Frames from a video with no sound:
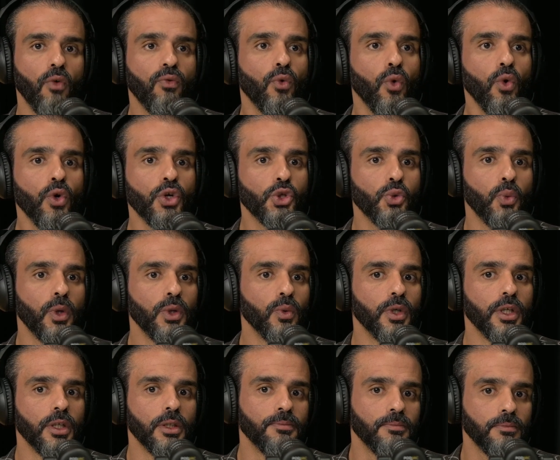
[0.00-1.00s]
Of course,
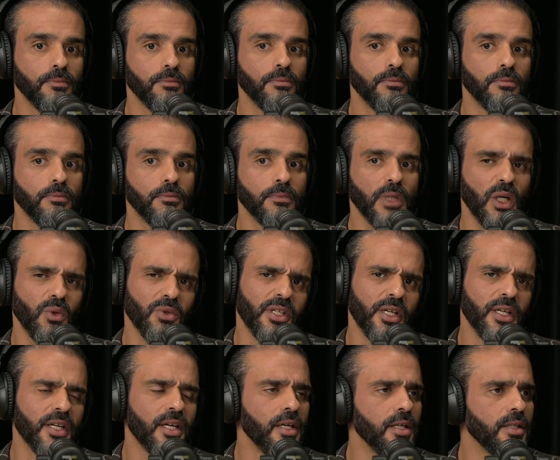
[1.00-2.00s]
when we're, I
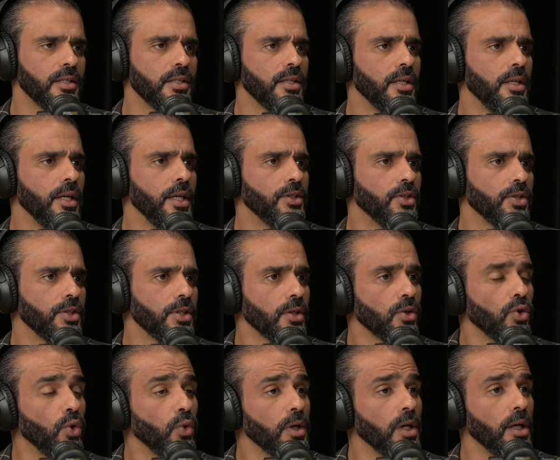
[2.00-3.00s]
would say, kids,
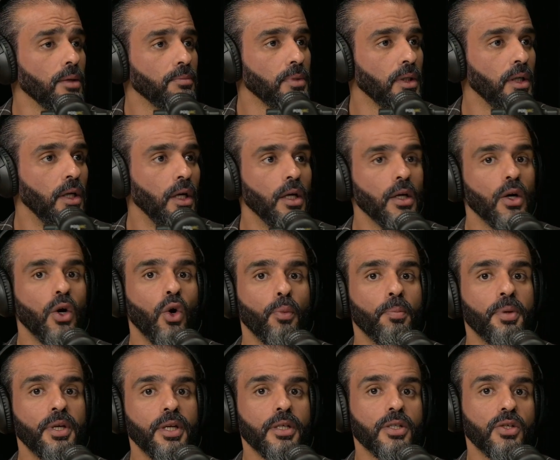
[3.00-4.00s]
teenagers, and growing up,
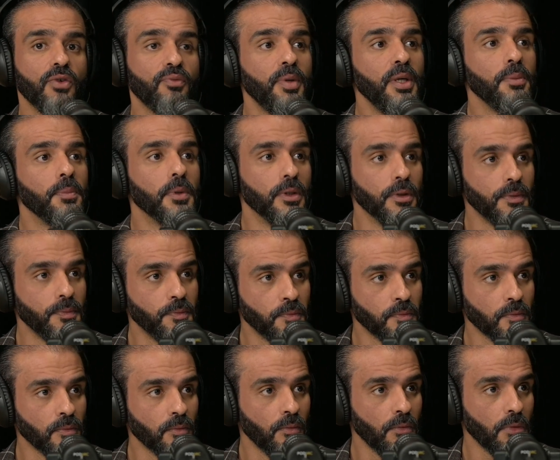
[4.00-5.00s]
opinions of people
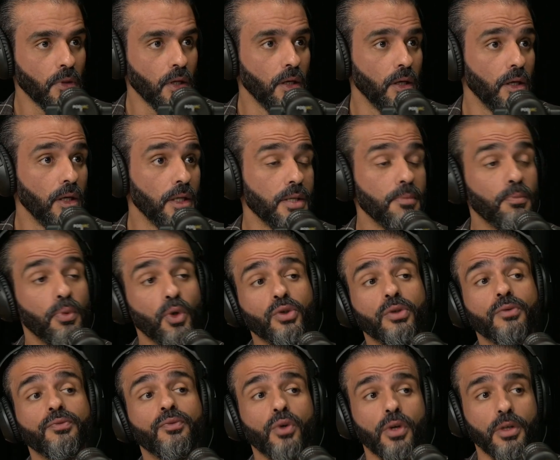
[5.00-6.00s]
is
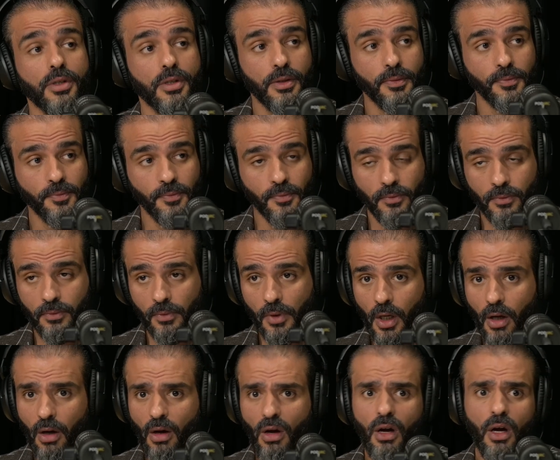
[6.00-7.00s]
important for us.
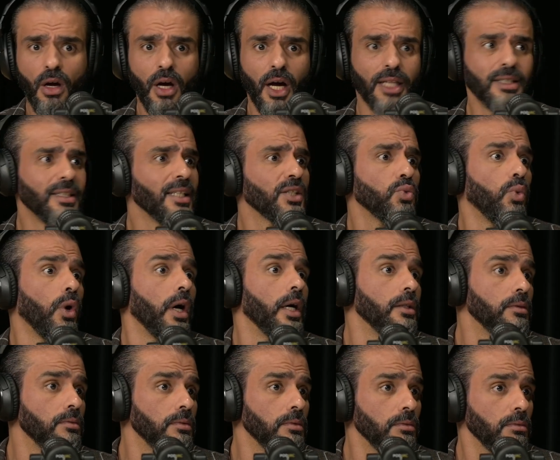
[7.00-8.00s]
And that's
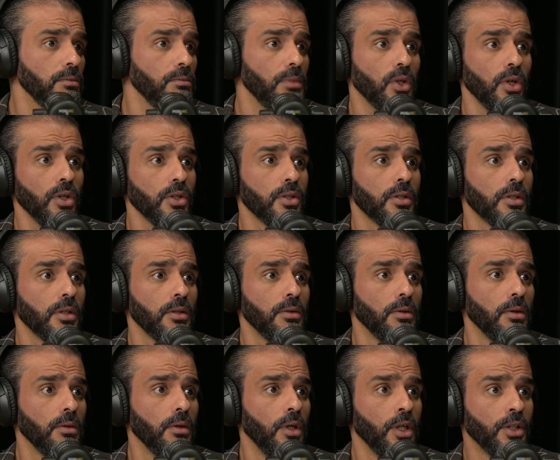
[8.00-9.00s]
why.
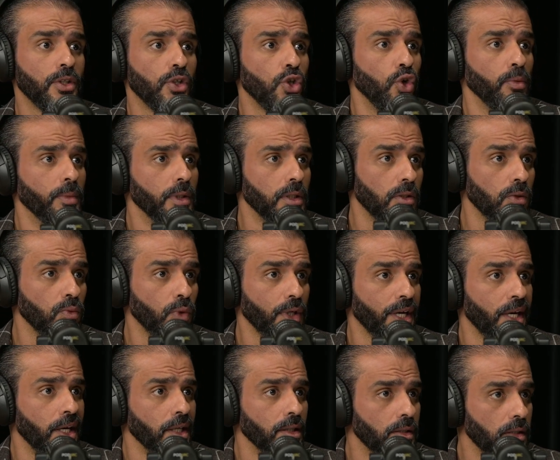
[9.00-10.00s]
Because as humans,
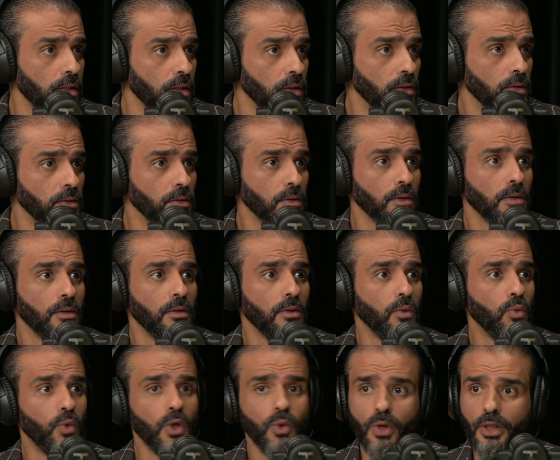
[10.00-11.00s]
we're kids.
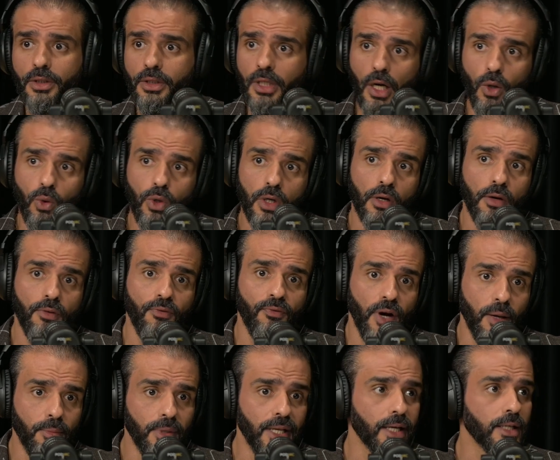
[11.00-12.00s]
We want our
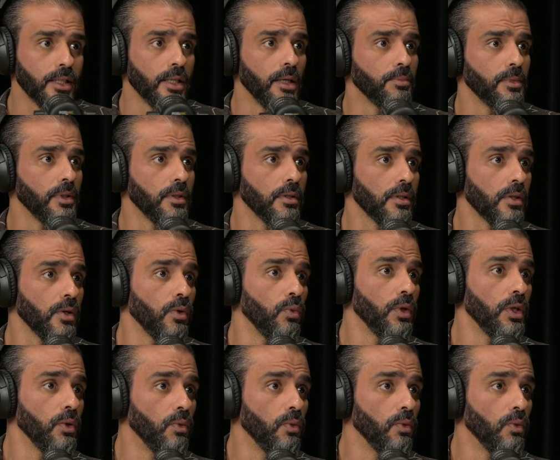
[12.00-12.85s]
family acceptance.